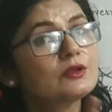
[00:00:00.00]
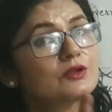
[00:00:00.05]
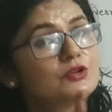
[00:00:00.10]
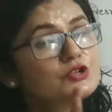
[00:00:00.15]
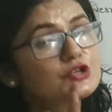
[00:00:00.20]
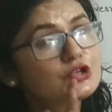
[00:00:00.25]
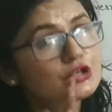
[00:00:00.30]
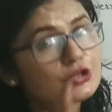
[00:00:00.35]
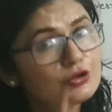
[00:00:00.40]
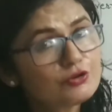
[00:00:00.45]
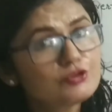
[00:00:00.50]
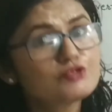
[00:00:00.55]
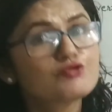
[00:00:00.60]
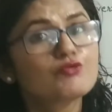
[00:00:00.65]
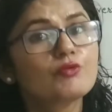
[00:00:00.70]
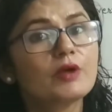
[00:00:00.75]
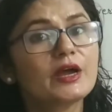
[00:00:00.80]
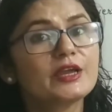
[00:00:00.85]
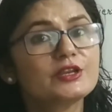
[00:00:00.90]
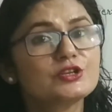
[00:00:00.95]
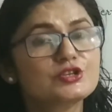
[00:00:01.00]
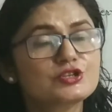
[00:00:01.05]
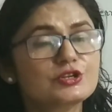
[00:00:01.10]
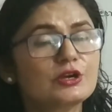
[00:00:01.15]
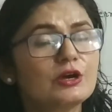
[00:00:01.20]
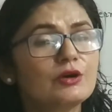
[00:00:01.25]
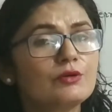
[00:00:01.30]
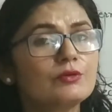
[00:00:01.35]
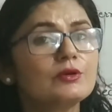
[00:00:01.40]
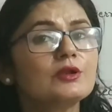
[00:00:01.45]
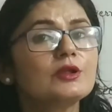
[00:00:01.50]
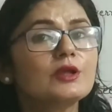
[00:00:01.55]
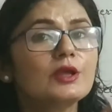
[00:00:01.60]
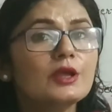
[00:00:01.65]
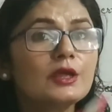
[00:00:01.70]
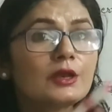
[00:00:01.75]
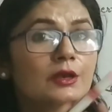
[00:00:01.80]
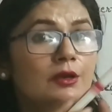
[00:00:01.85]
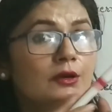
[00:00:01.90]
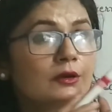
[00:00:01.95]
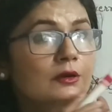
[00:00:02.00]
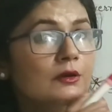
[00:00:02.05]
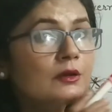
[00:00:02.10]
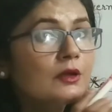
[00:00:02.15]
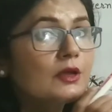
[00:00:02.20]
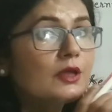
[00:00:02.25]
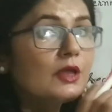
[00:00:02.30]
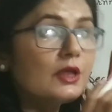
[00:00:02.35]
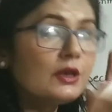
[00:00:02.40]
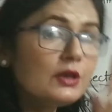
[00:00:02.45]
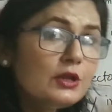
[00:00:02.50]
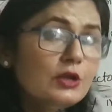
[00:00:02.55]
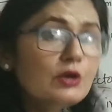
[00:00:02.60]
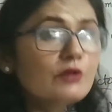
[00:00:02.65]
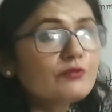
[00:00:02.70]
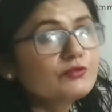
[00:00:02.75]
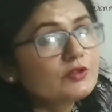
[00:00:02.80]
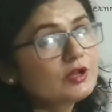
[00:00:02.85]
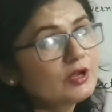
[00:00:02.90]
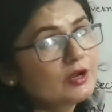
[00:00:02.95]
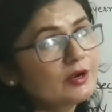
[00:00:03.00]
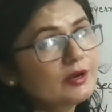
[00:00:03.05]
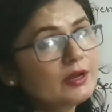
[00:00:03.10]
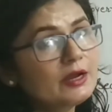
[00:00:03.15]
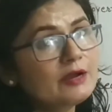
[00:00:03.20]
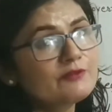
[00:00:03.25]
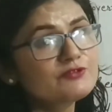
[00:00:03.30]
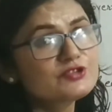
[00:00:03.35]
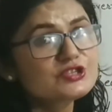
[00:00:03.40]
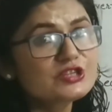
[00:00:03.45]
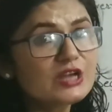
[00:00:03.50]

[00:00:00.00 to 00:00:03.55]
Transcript: should write down in any of the graph.